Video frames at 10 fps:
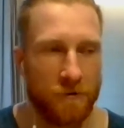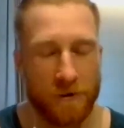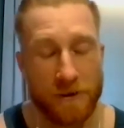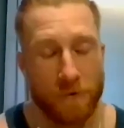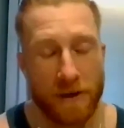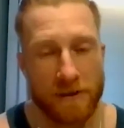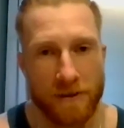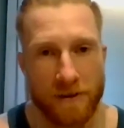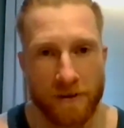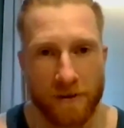a
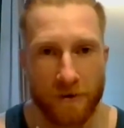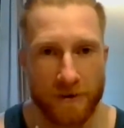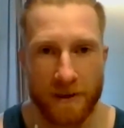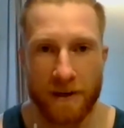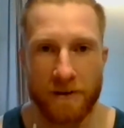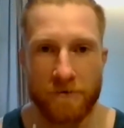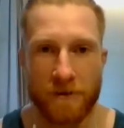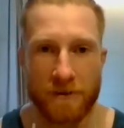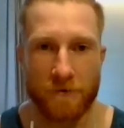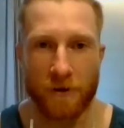director goes down
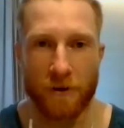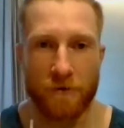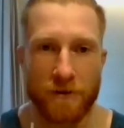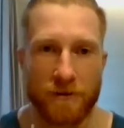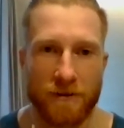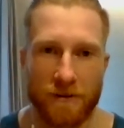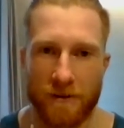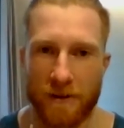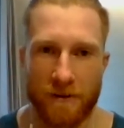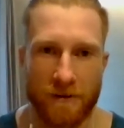because of COVID,
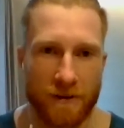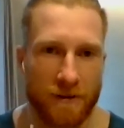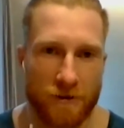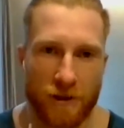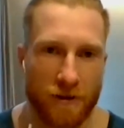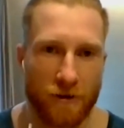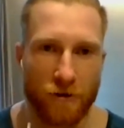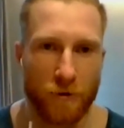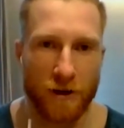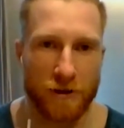then it can shut the
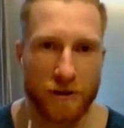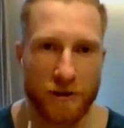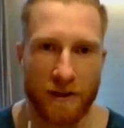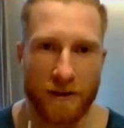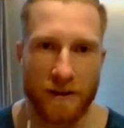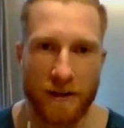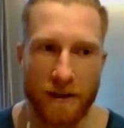whole production down.